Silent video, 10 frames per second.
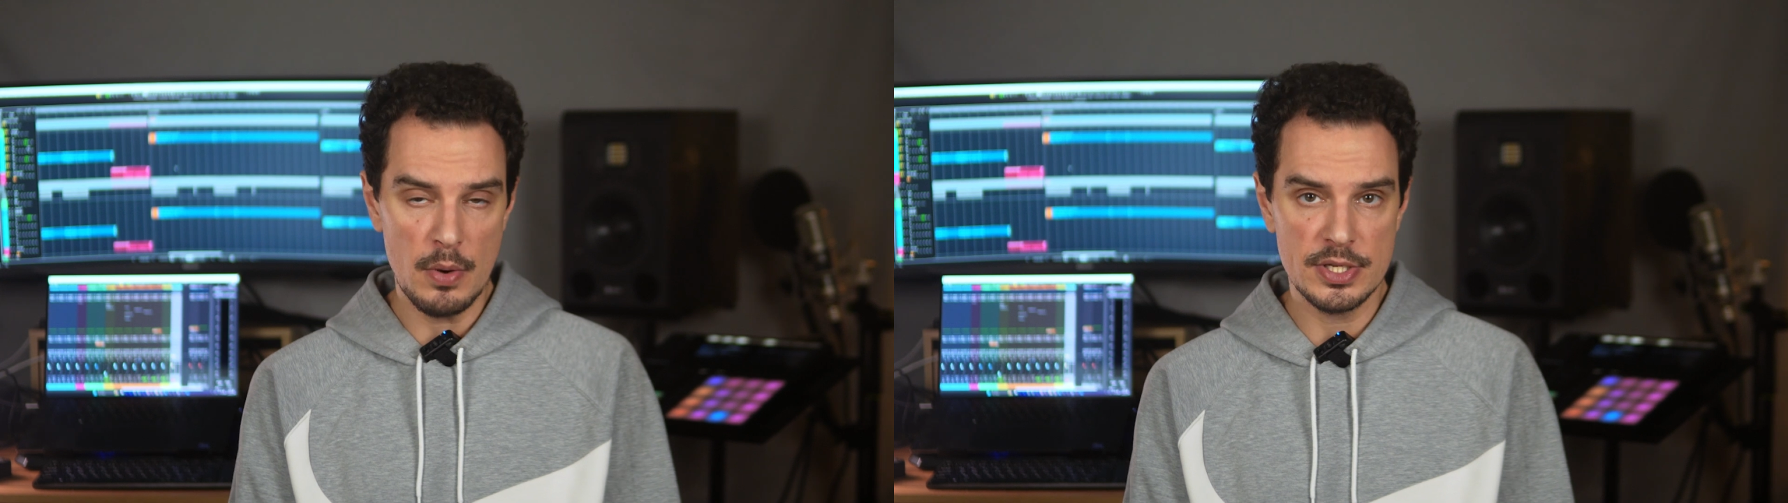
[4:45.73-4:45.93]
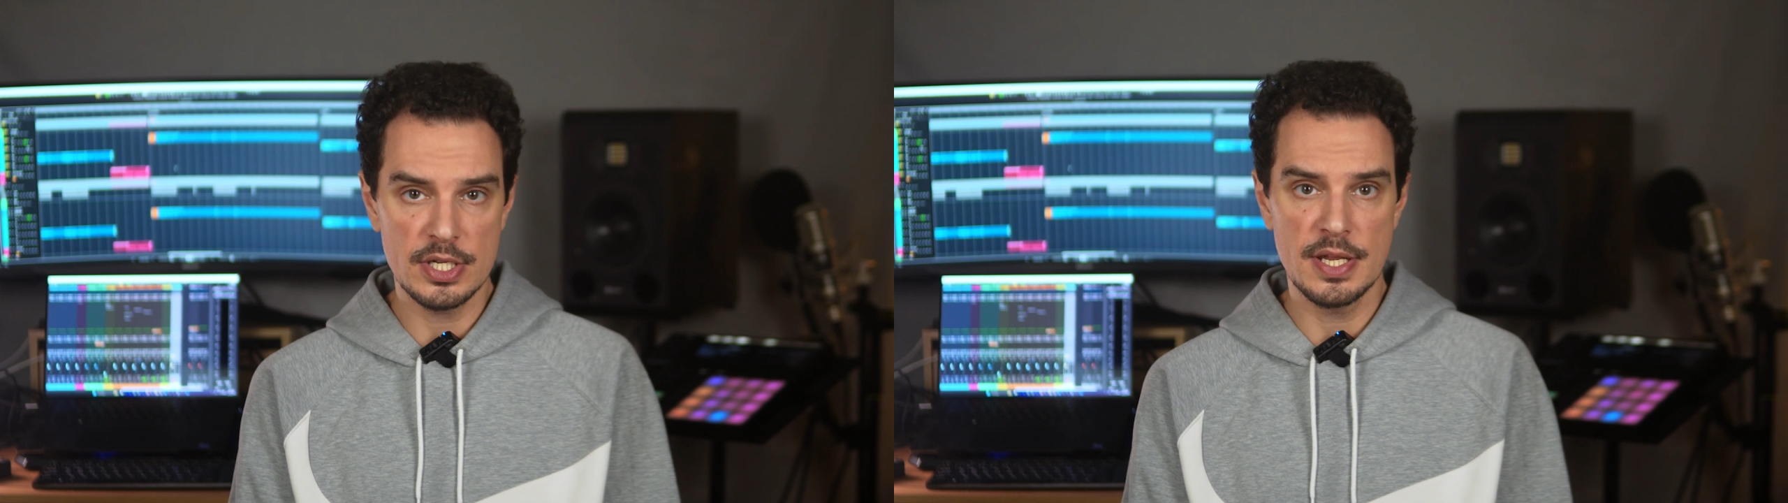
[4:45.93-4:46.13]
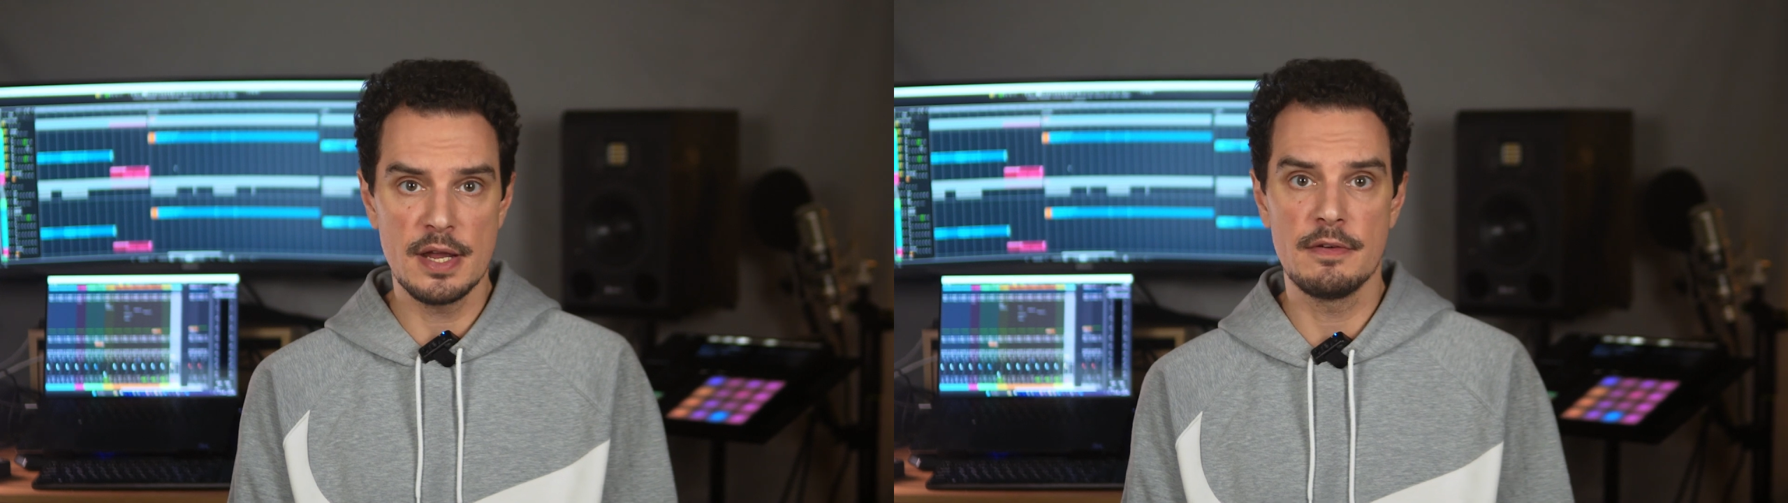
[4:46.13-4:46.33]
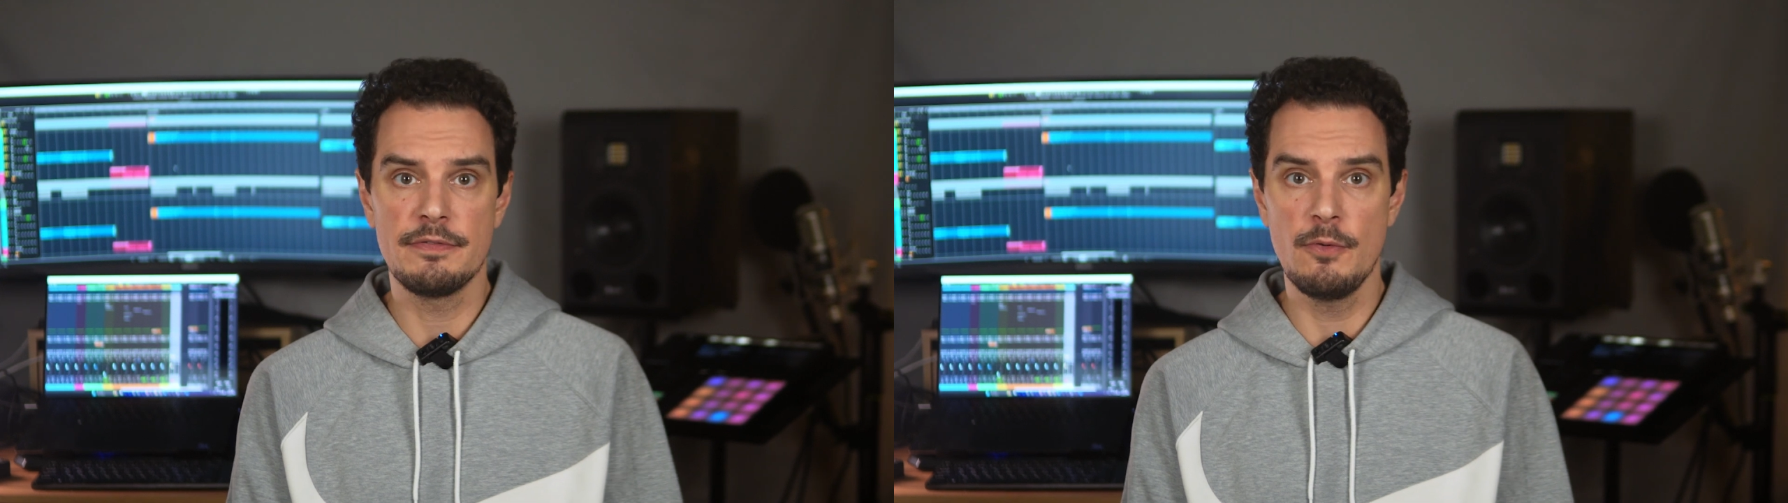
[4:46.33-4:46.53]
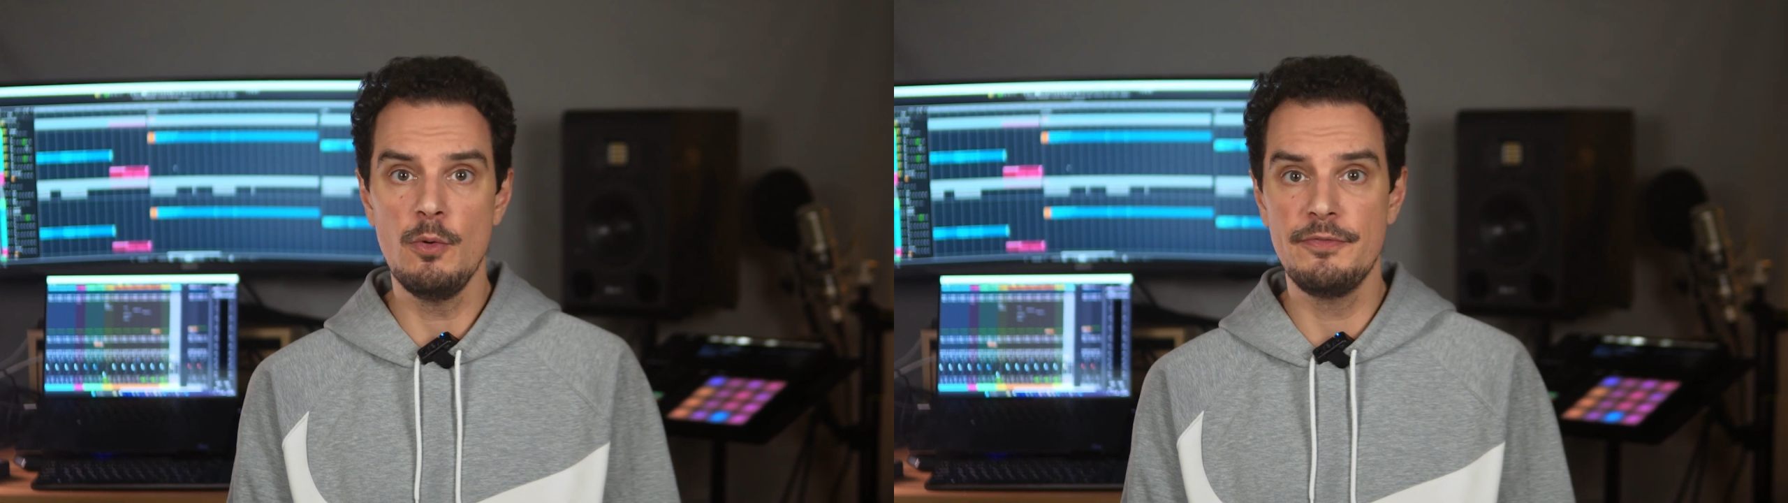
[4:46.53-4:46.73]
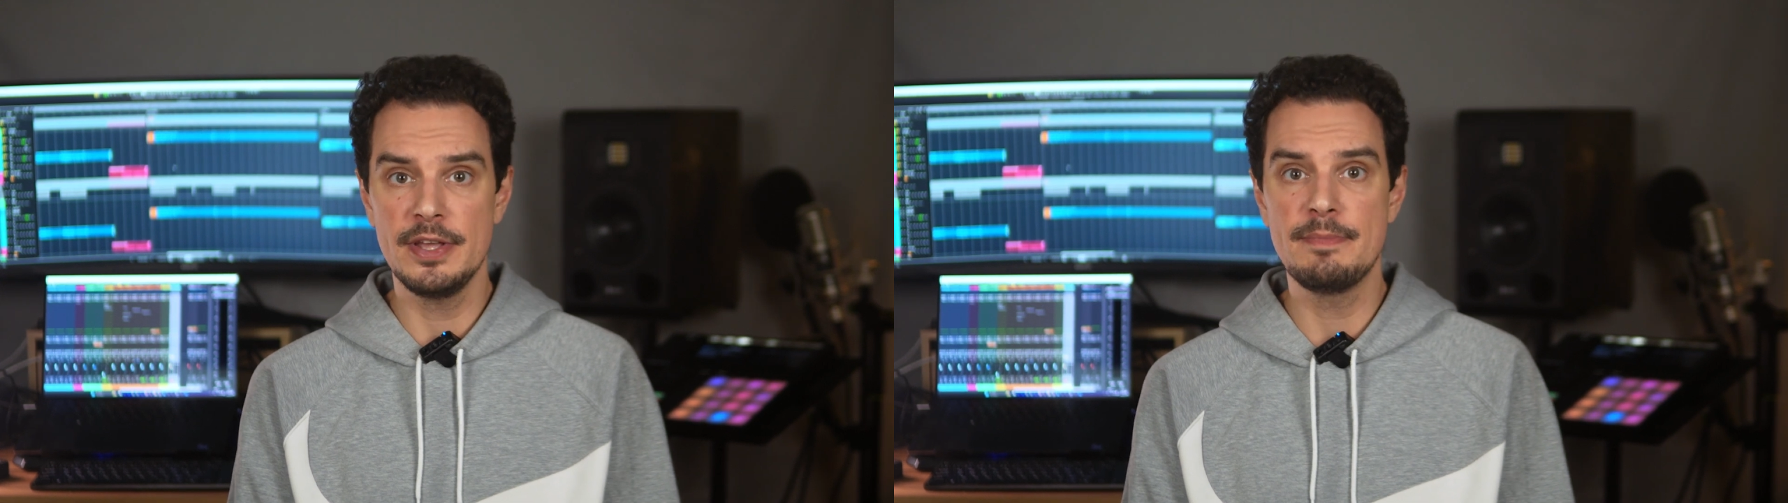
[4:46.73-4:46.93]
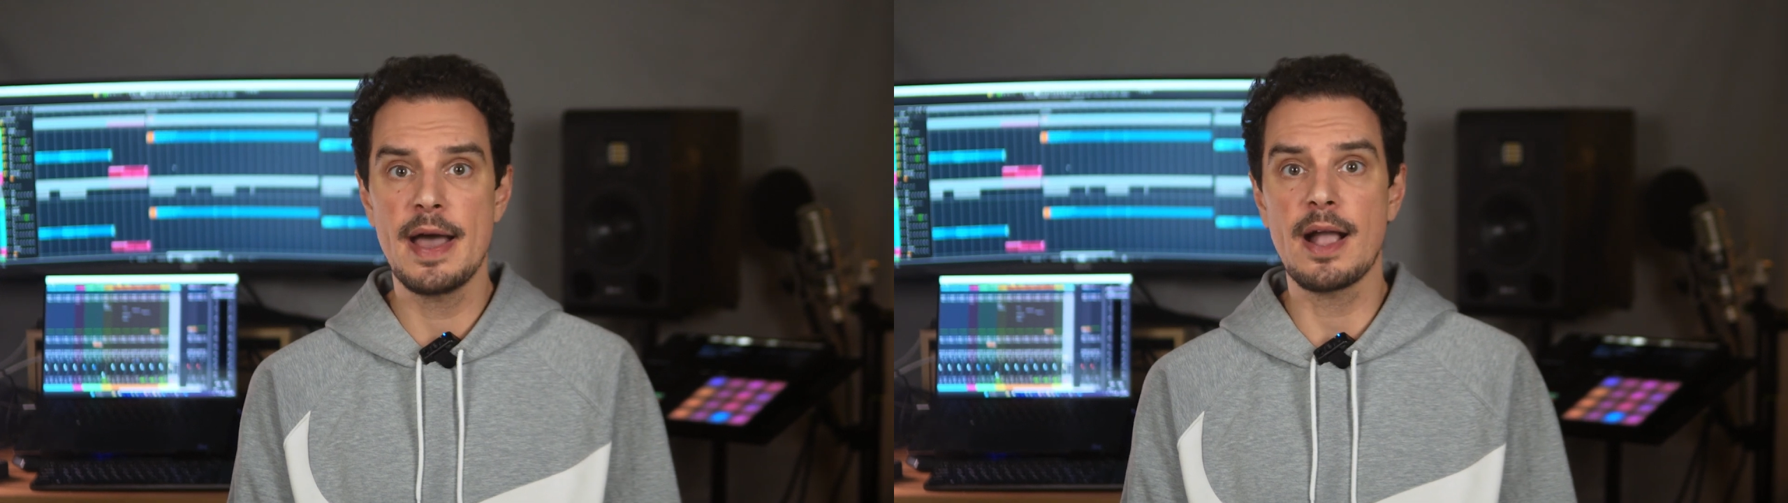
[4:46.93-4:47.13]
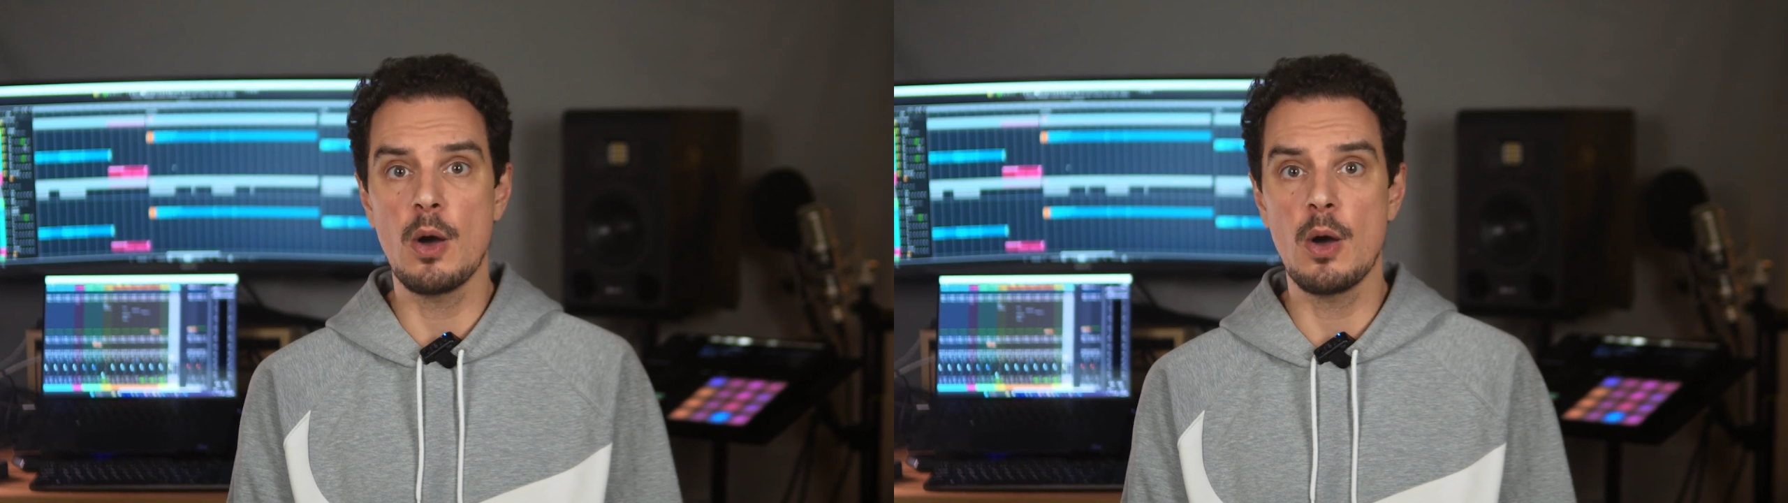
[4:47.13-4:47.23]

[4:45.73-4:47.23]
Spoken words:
engineer for feedback